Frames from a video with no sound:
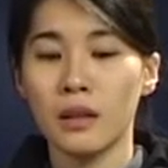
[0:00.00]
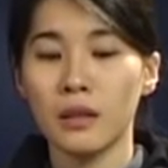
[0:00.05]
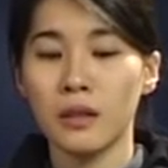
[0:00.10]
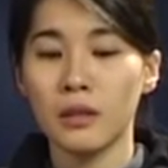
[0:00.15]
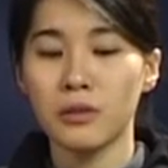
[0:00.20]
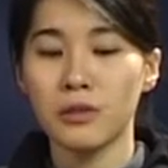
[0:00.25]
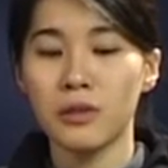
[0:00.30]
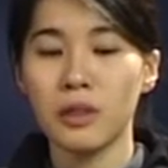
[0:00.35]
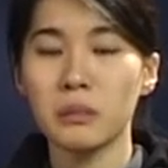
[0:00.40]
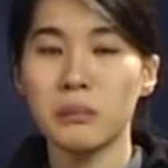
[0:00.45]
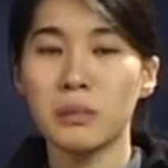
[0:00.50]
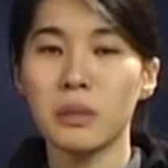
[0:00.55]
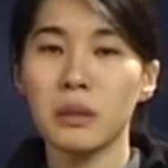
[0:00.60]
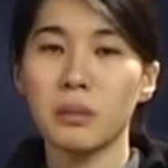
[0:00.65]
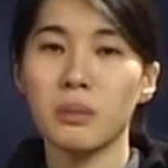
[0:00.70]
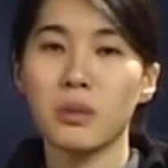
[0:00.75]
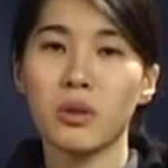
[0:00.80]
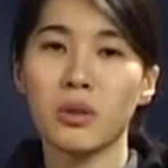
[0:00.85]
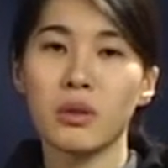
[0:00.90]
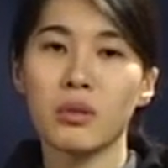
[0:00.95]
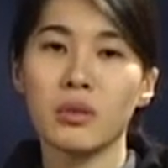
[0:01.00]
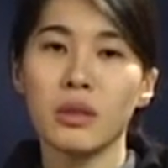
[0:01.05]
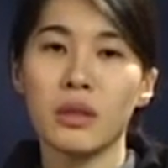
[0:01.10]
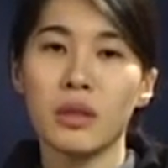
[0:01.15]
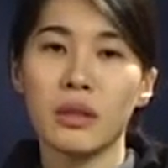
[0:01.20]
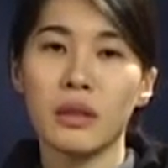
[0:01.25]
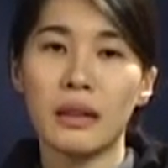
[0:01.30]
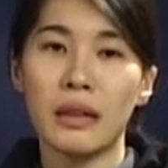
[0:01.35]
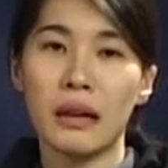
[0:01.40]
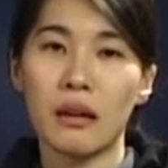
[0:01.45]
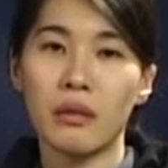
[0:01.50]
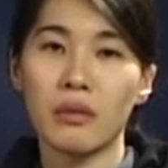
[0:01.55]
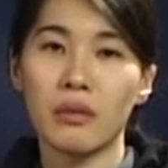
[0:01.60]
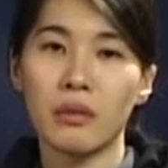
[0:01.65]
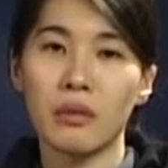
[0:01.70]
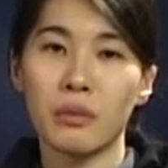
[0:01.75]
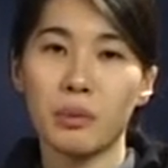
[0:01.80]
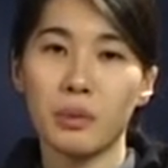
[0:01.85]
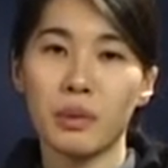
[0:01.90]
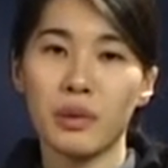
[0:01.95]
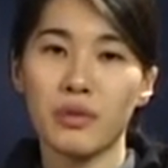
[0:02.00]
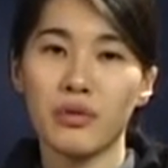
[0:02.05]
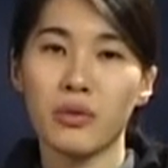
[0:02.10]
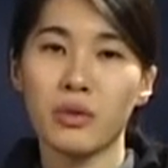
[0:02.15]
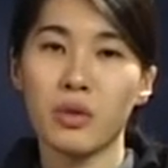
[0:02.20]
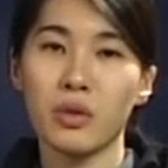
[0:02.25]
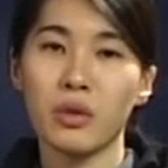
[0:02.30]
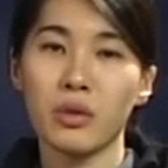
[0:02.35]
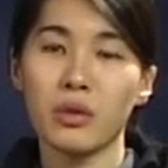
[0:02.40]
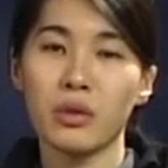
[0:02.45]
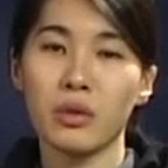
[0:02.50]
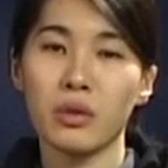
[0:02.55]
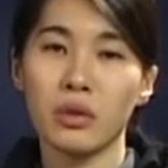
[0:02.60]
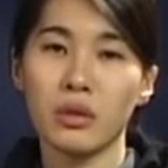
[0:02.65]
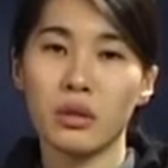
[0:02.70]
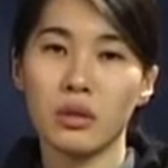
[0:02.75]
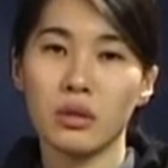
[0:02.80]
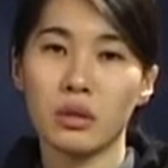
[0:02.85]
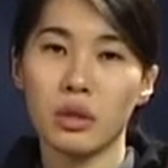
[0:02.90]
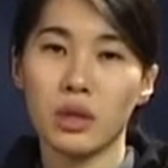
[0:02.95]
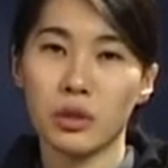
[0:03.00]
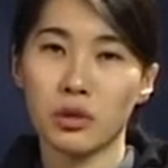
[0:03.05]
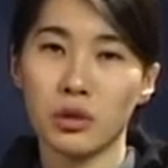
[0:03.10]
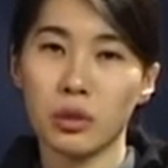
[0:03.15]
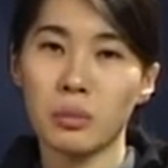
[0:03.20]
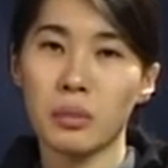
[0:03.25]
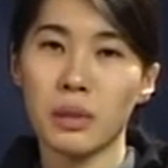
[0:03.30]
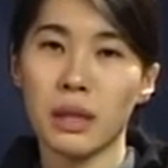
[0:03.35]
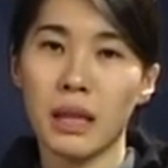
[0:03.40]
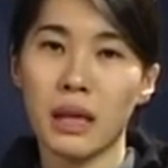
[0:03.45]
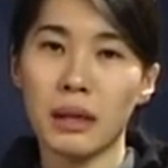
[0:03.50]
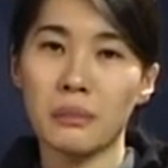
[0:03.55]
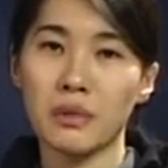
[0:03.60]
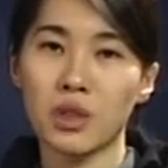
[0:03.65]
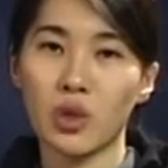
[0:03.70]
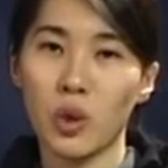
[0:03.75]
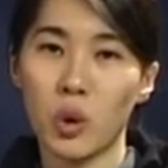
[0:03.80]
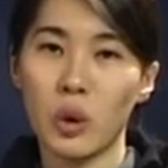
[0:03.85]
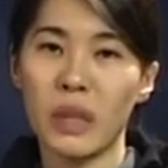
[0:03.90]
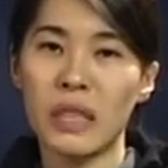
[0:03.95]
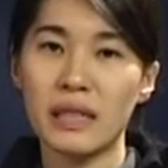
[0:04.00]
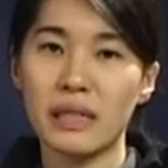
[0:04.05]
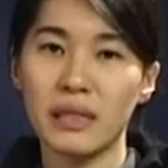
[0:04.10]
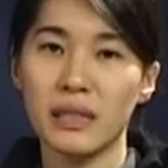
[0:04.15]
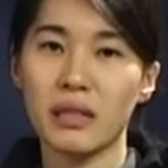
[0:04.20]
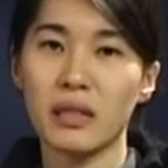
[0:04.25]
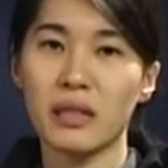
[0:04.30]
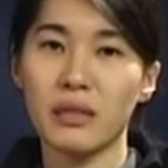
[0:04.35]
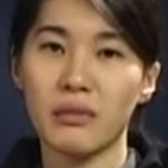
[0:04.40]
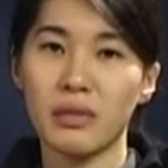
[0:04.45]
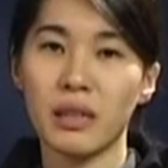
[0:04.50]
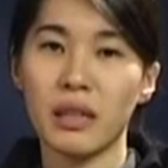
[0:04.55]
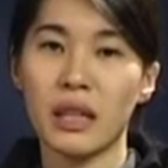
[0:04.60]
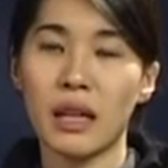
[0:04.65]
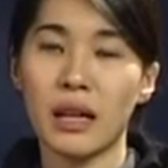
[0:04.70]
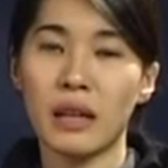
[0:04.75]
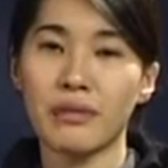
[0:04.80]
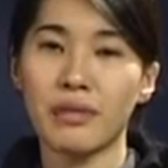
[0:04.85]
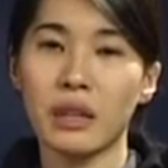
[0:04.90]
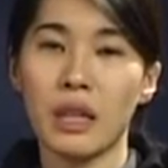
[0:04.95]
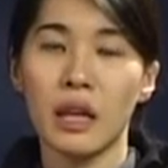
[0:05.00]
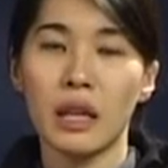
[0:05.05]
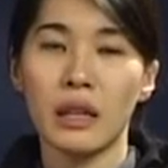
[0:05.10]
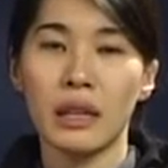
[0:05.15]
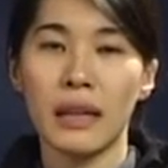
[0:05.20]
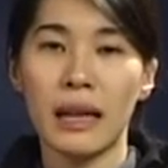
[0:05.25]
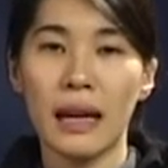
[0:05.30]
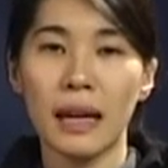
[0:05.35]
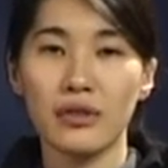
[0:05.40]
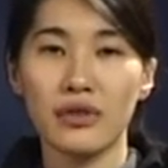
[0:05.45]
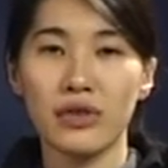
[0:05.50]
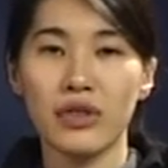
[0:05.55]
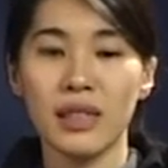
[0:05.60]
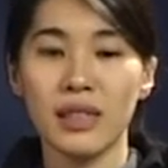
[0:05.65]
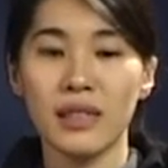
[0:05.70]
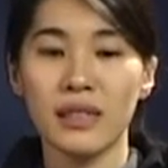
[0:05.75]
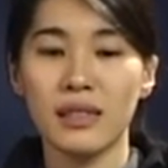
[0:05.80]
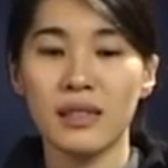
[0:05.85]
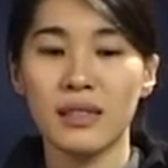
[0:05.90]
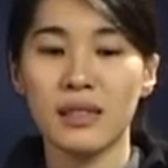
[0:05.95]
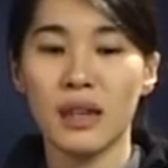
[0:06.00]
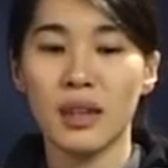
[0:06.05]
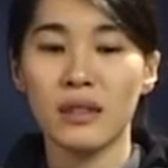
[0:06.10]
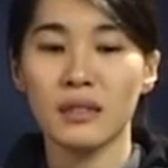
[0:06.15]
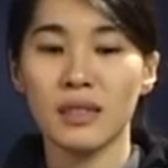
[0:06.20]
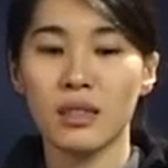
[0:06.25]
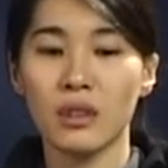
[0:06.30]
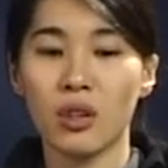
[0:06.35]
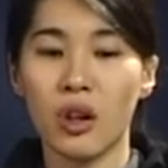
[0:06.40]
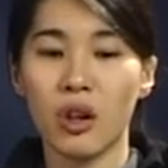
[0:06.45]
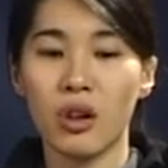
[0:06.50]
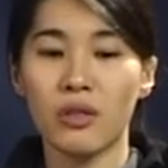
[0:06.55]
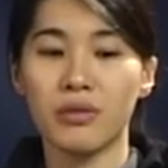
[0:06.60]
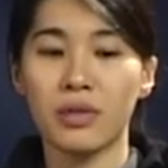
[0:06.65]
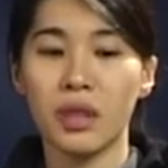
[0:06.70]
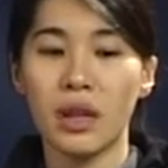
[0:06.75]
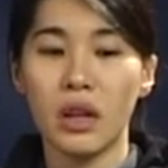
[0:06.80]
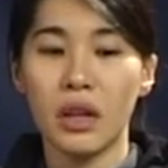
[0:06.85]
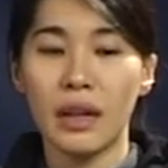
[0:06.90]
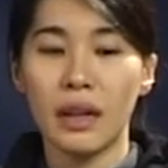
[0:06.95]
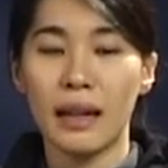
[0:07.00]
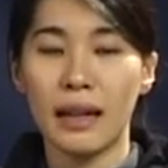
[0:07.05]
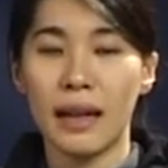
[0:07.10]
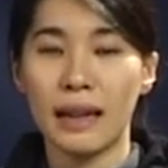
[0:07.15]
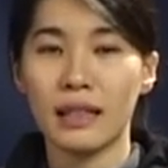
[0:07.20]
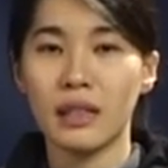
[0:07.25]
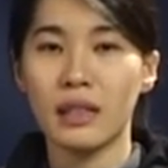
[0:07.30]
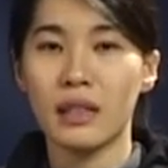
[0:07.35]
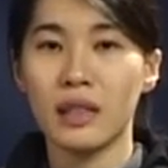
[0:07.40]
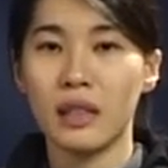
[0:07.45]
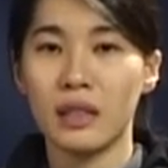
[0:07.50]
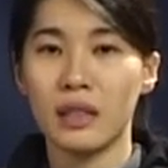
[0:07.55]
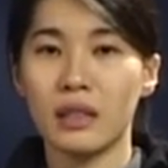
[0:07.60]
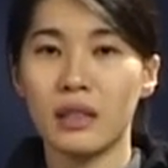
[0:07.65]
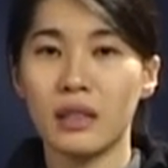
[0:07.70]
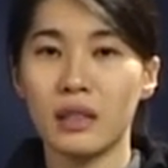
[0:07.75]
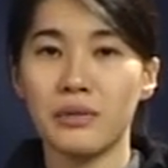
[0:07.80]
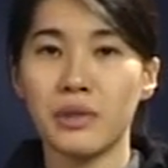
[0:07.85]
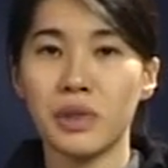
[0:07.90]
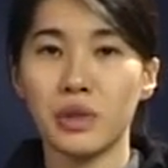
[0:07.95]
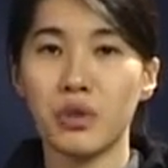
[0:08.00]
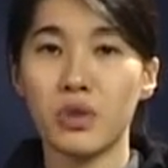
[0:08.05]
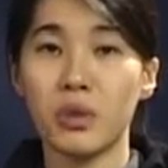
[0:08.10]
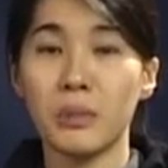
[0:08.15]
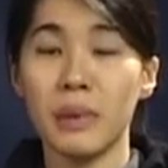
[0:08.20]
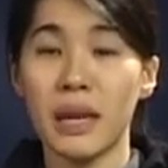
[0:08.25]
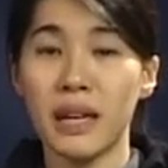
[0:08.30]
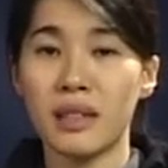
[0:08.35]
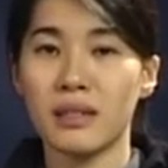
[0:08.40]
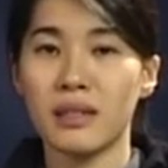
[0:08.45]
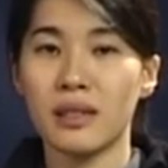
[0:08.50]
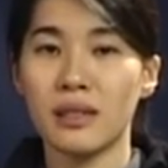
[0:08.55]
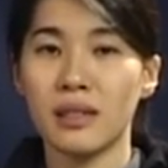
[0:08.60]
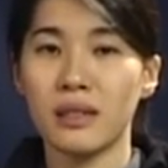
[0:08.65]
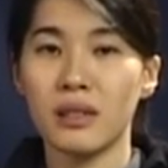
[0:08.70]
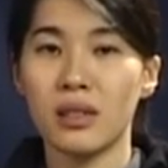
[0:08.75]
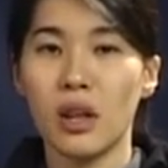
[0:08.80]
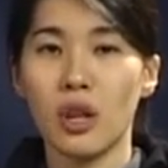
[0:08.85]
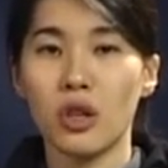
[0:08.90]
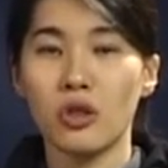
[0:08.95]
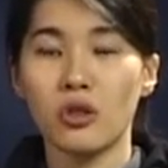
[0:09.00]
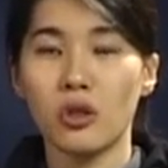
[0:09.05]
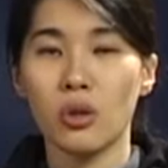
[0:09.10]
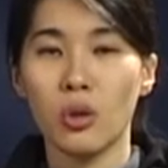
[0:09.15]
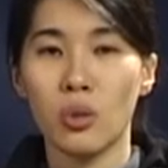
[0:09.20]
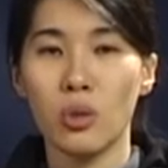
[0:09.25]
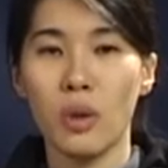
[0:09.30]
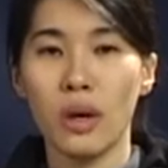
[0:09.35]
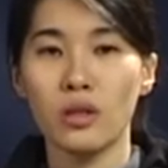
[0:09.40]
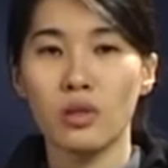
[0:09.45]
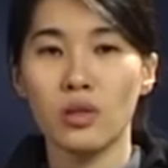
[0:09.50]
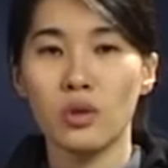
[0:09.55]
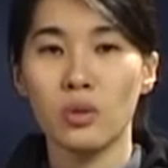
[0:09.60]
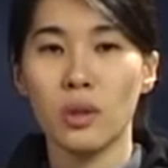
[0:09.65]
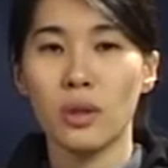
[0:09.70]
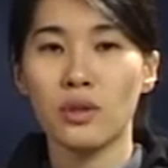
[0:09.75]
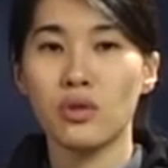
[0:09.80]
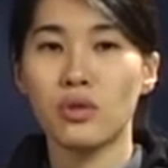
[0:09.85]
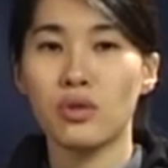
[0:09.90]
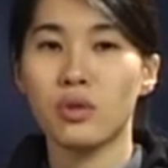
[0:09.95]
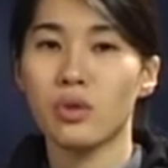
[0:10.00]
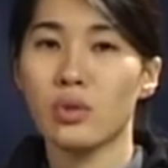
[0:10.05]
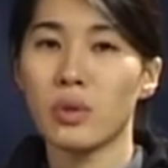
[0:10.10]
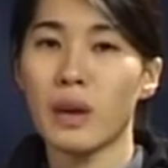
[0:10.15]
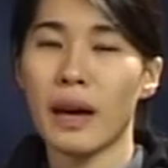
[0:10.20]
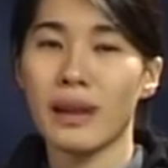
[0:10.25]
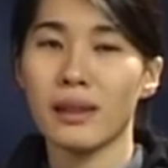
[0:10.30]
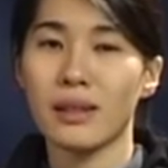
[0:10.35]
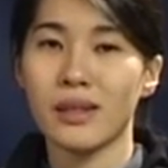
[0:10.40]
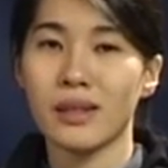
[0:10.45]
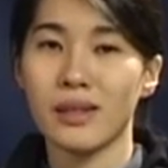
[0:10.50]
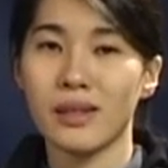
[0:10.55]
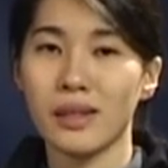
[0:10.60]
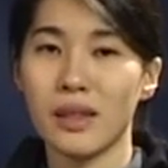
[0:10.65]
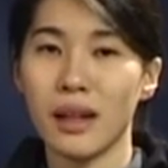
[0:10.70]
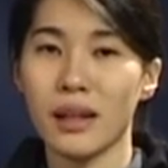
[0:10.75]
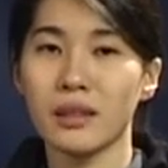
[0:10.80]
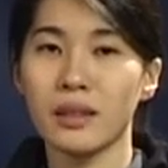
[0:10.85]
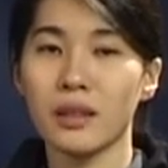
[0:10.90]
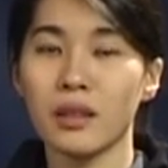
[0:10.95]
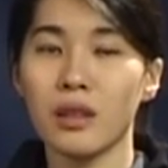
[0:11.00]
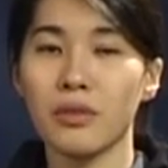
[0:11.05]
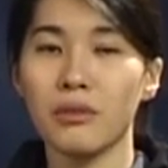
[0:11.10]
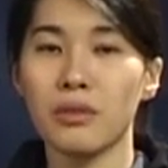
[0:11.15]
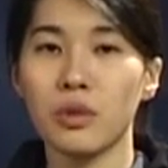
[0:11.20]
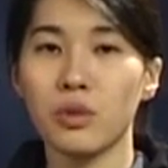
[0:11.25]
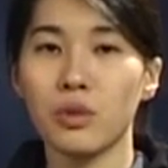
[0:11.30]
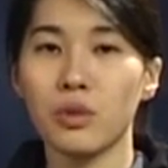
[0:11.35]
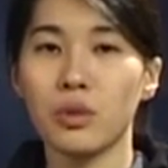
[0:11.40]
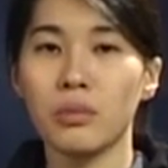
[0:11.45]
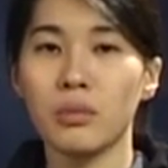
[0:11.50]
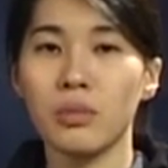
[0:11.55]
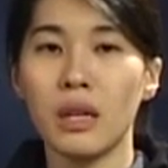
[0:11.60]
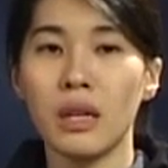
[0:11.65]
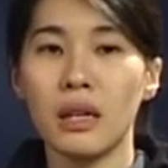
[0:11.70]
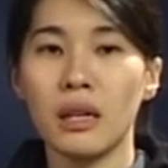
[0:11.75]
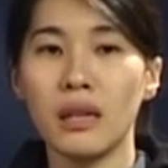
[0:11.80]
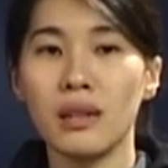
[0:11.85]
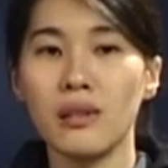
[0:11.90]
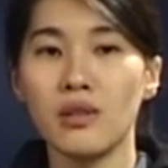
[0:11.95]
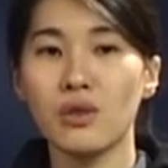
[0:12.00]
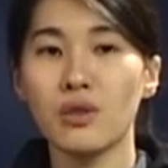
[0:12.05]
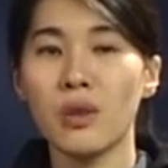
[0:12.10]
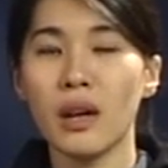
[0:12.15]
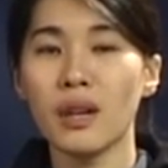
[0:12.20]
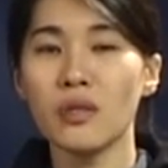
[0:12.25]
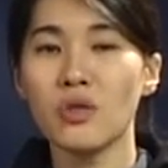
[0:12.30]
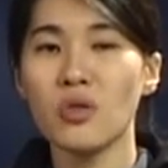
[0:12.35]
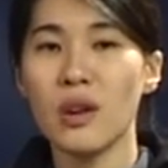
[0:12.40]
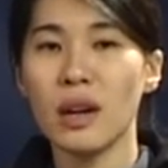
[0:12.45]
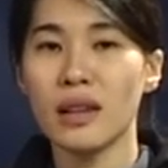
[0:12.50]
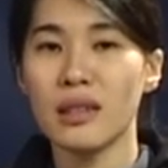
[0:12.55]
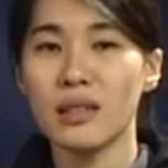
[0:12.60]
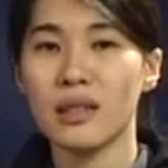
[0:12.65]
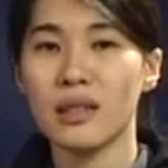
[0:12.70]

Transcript: different people. Now, before the group becomes cohesive enough, they actually started off like individual basis. So what you want to do at the starting of the group is try to